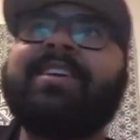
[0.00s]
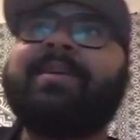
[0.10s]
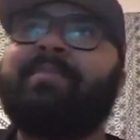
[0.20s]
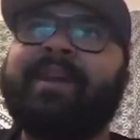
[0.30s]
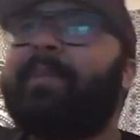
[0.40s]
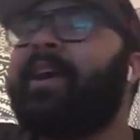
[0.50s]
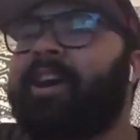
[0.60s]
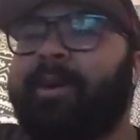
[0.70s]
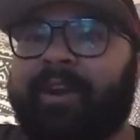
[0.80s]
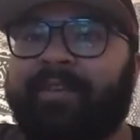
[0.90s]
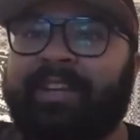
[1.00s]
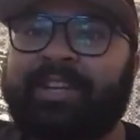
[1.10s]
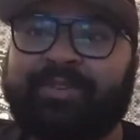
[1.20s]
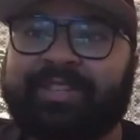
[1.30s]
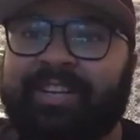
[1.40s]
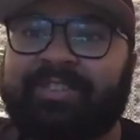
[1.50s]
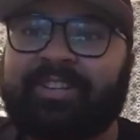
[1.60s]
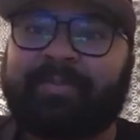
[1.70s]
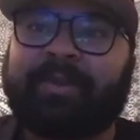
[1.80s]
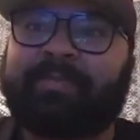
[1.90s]
Big Ben coming off the injury, he's got
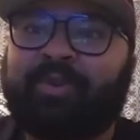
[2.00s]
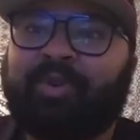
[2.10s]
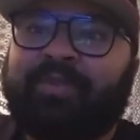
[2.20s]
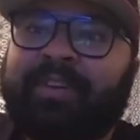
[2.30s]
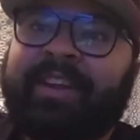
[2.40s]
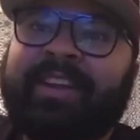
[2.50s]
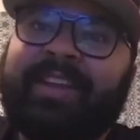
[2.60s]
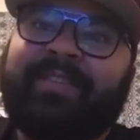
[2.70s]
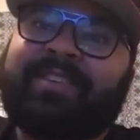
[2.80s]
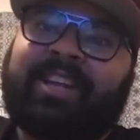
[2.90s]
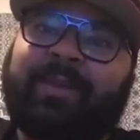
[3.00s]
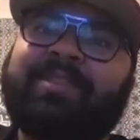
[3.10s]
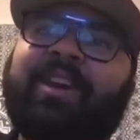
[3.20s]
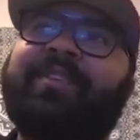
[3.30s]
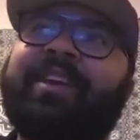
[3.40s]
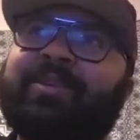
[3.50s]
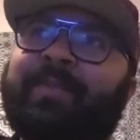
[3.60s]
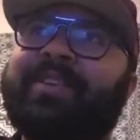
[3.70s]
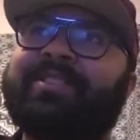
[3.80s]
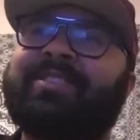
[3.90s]
something to prove. He even said himself he hasn't
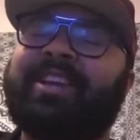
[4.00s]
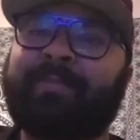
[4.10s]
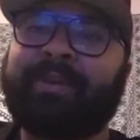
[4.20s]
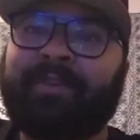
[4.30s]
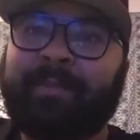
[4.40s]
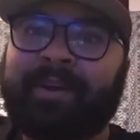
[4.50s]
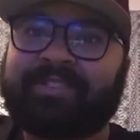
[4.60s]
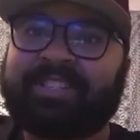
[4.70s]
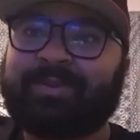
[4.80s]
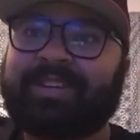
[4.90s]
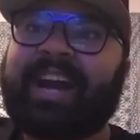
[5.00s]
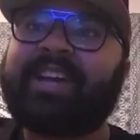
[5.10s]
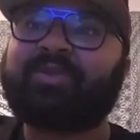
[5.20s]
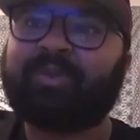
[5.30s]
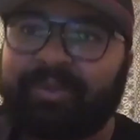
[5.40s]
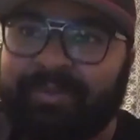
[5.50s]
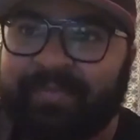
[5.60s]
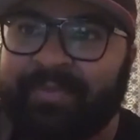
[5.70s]
been as excited to play football since he was in high school.